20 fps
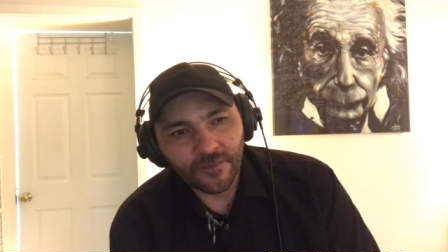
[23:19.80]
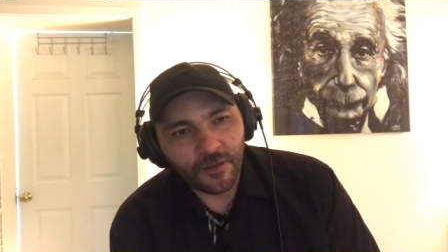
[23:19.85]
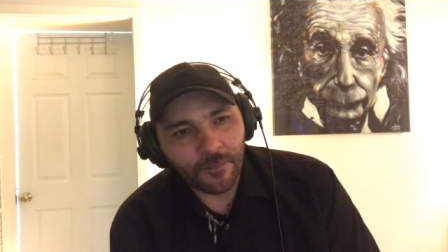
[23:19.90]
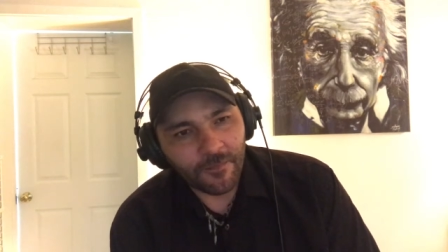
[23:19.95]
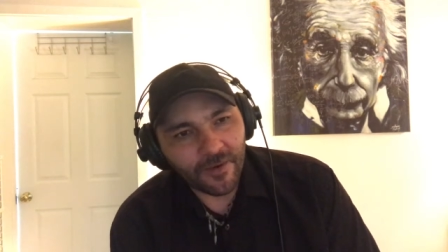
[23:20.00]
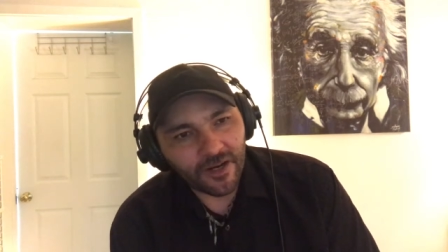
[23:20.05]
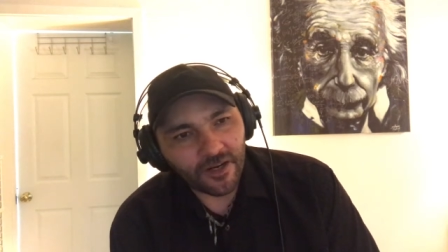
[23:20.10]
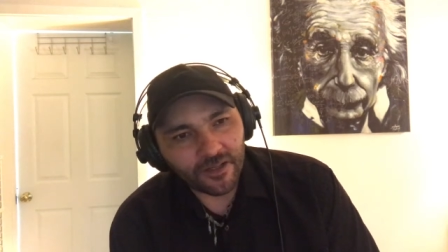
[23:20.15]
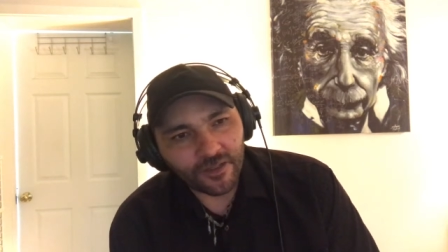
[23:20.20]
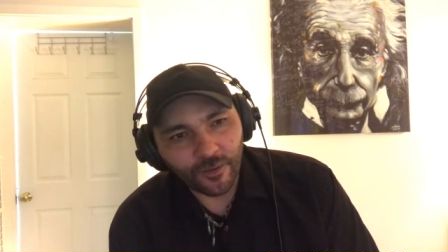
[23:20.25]

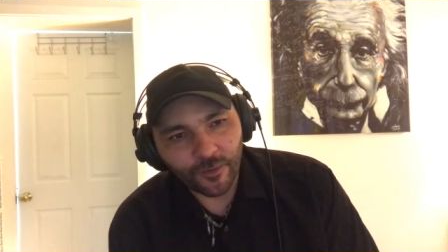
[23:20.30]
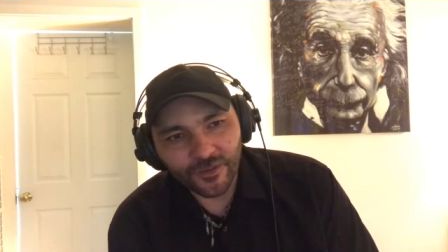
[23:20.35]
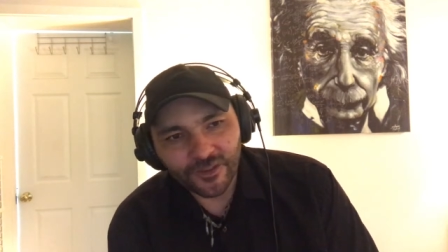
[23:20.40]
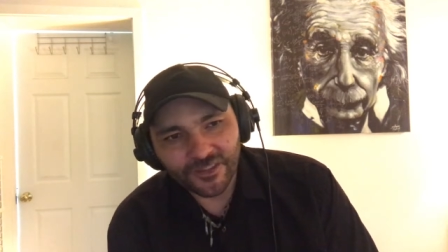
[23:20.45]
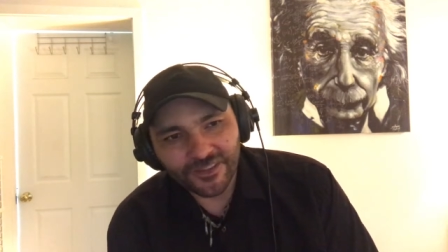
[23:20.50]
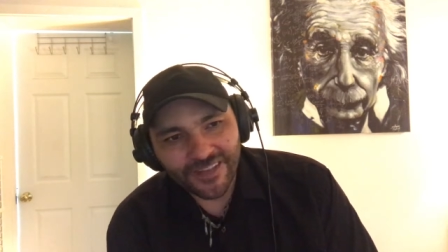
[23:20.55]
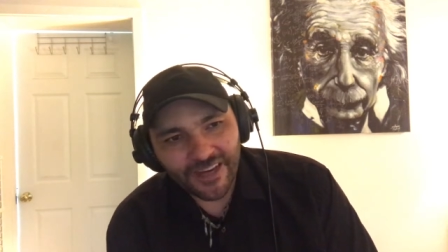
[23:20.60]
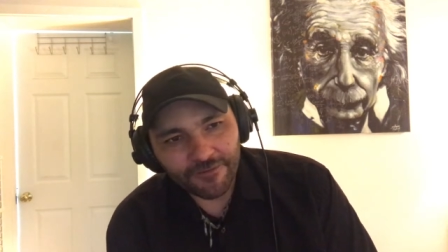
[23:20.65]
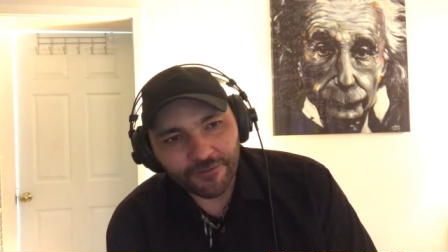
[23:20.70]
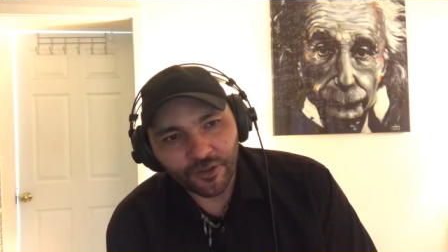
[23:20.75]
America was
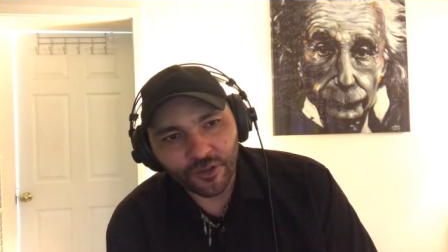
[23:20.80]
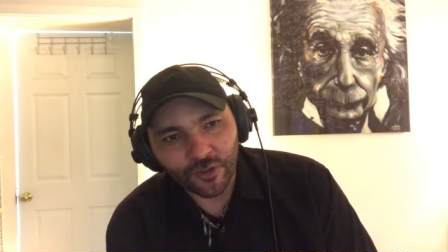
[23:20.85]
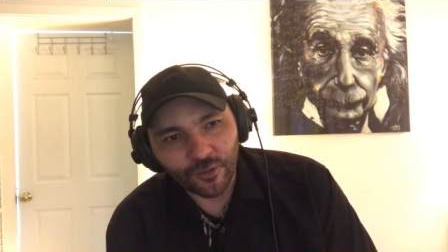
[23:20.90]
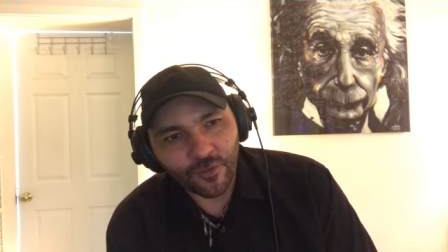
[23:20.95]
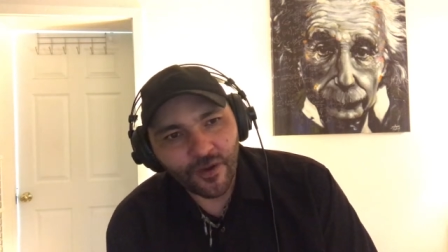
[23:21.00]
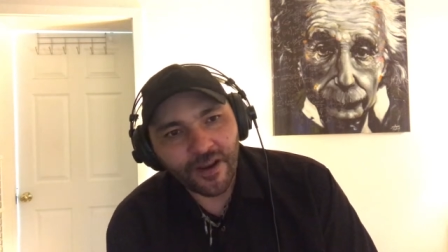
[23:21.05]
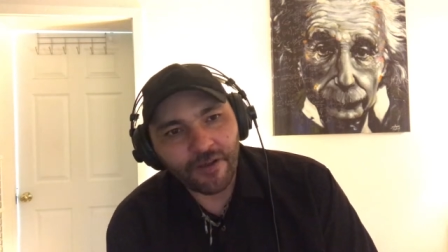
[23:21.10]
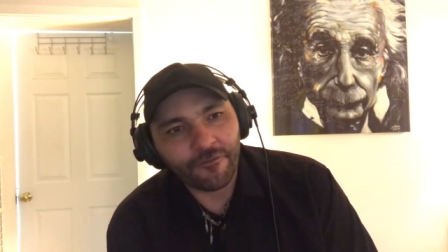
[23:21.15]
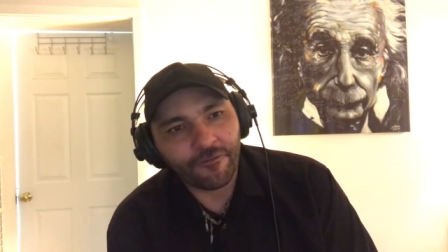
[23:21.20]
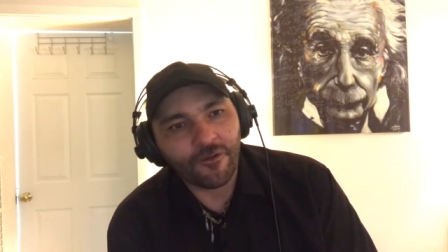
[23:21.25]
never
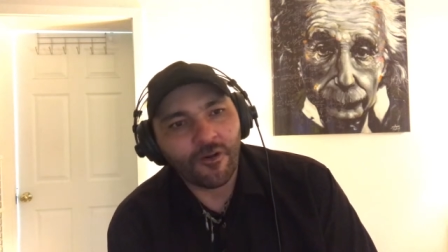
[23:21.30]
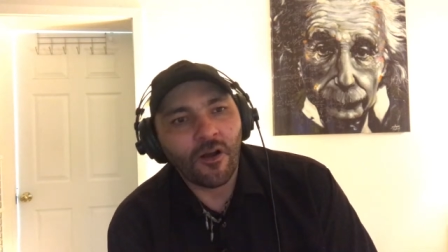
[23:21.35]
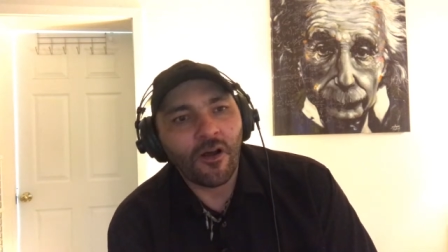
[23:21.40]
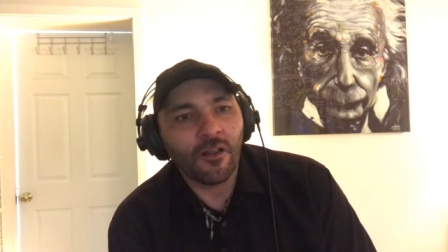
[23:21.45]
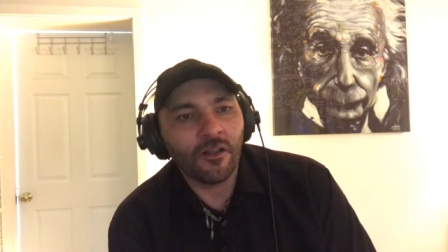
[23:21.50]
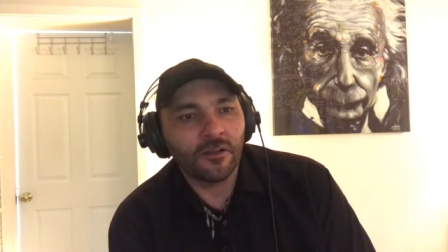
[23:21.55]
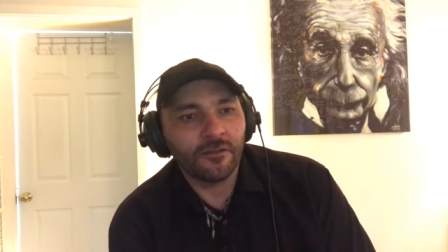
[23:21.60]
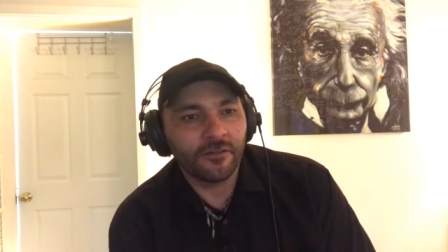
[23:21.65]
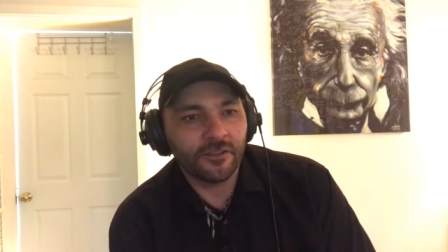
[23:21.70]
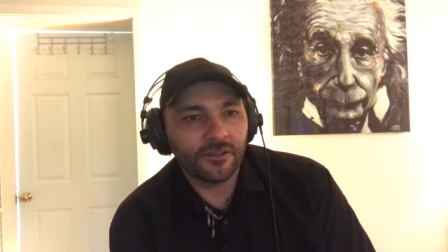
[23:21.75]
great for
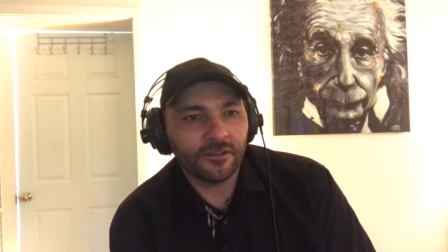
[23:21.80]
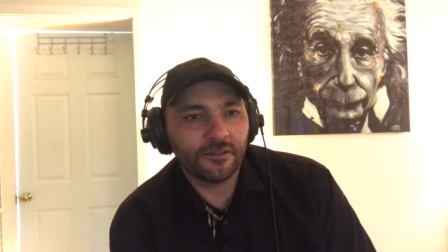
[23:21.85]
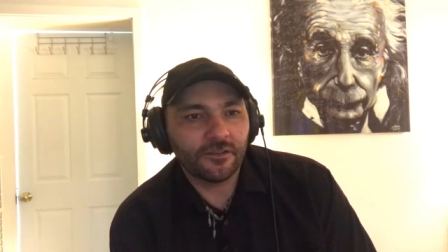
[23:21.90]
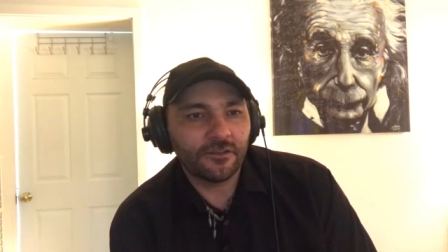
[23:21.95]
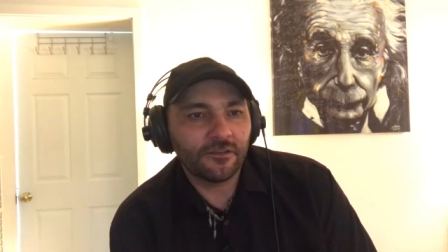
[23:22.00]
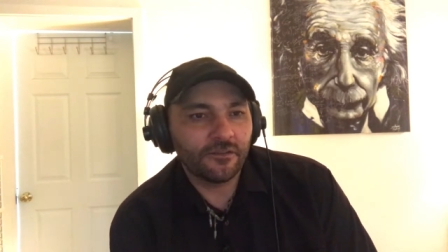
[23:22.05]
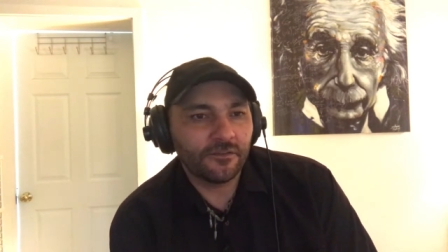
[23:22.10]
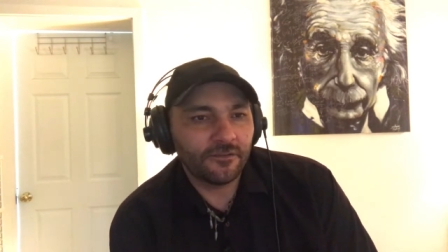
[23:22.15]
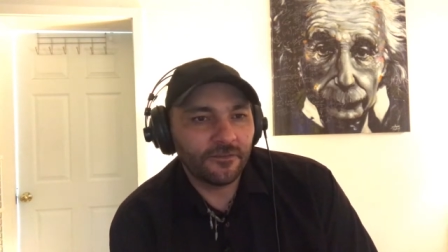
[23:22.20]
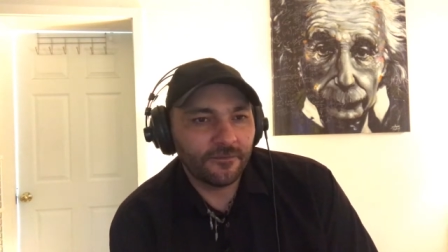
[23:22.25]
all of us.